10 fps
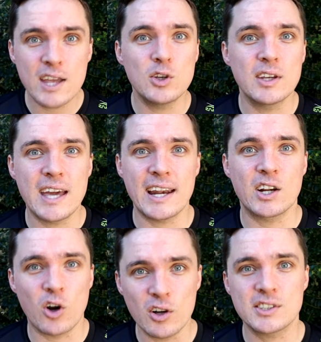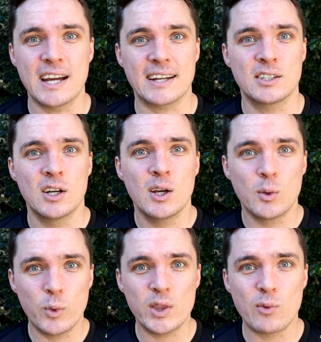you can get in contact
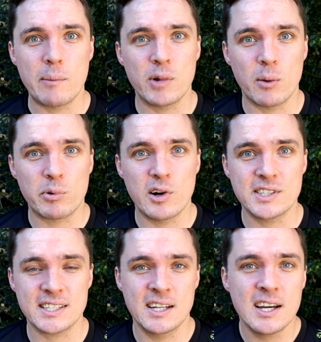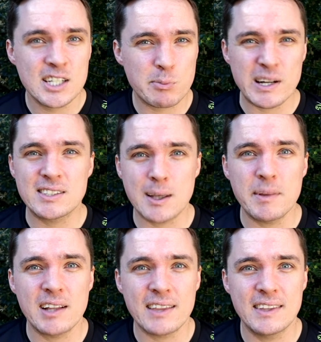with the Run Beyond Project to bring
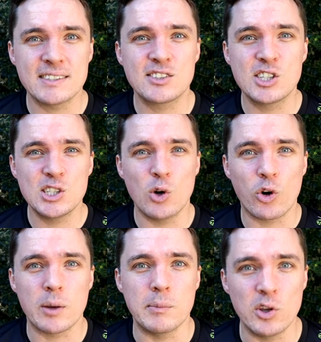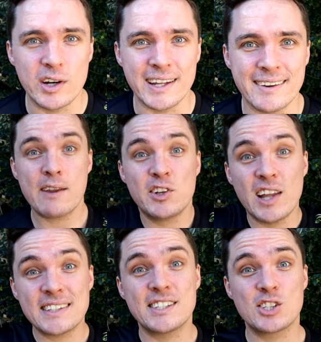something like this to your community. And if you'd
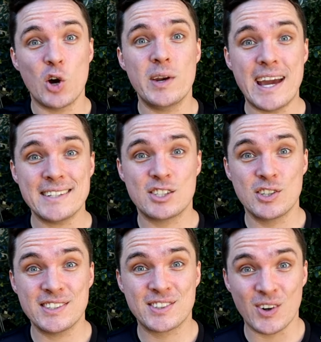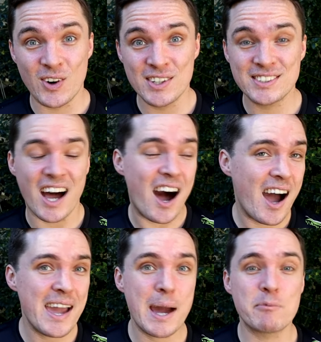like to donate to this cause,
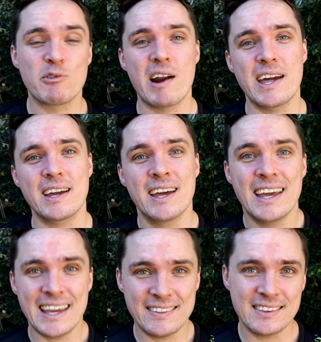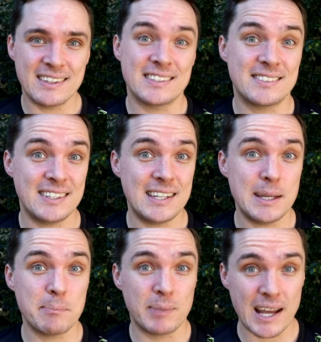I am running in the
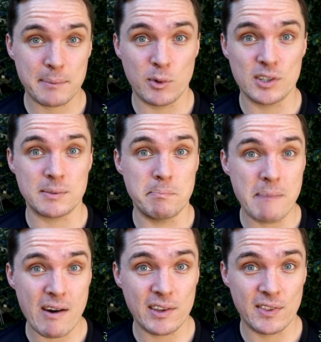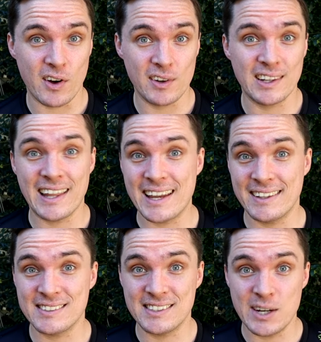Sydney Blackmores Marathon later
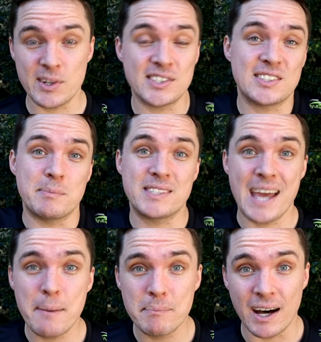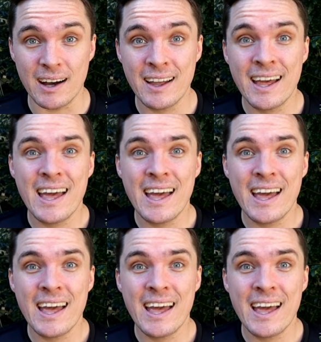this year in September,